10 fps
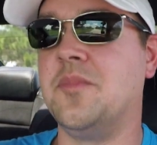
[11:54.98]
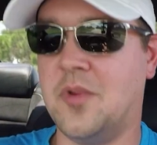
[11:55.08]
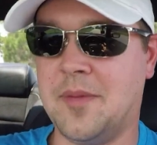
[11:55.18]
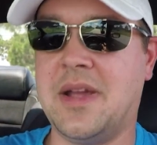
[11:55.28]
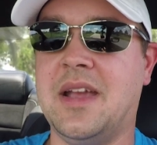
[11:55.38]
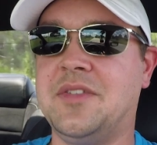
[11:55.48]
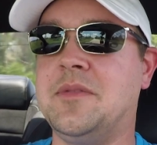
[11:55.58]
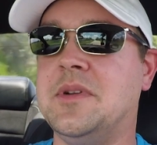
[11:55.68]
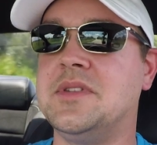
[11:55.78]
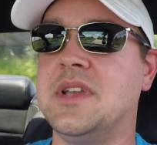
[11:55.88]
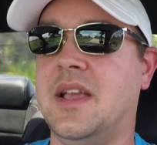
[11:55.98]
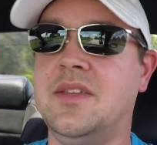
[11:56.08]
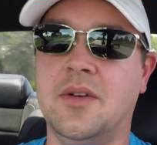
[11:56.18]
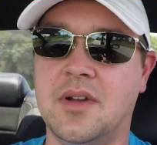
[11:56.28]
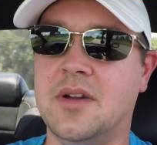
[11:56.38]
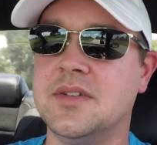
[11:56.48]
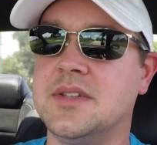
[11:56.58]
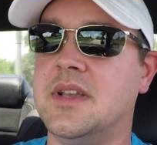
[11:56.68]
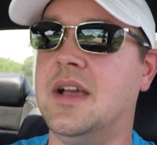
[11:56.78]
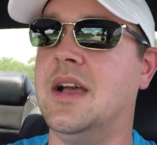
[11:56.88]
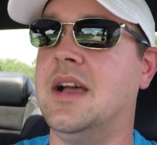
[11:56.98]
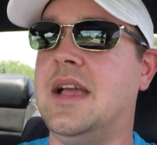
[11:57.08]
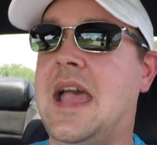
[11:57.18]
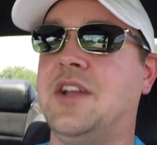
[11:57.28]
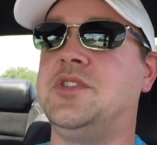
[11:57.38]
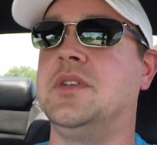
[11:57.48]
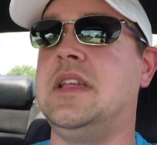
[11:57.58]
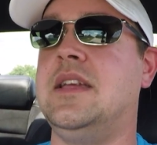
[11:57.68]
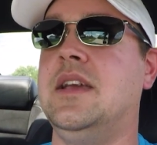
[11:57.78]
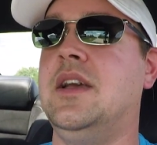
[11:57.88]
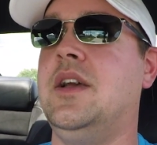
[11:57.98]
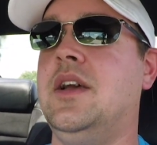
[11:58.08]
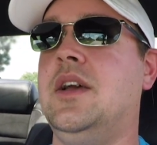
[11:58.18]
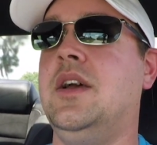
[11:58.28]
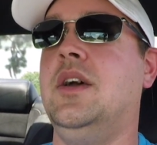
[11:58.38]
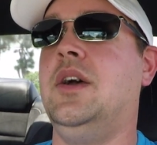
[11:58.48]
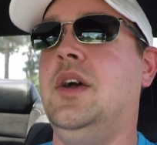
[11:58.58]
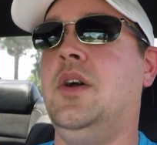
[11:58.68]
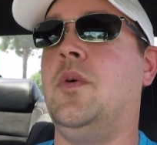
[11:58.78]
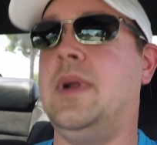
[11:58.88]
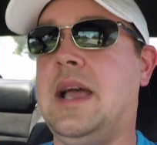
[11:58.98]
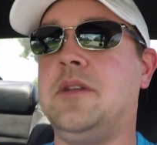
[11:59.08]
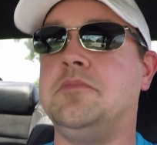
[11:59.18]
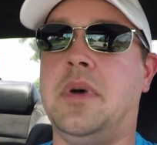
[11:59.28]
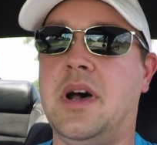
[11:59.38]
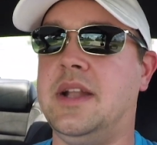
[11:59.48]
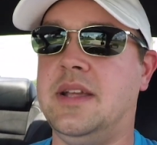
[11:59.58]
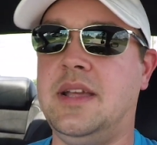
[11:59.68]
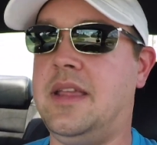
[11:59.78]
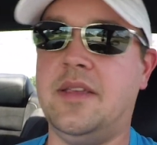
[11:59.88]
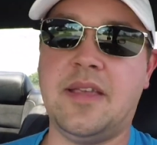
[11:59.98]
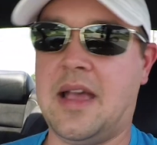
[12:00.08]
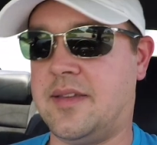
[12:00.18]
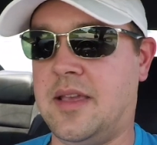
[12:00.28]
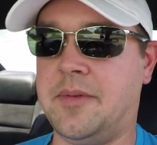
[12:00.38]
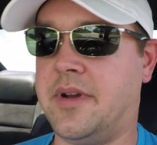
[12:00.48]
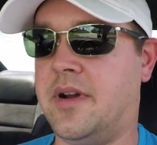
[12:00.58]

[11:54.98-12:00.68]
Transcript: one of my customers, I sell cars, actually went out and bought the exact same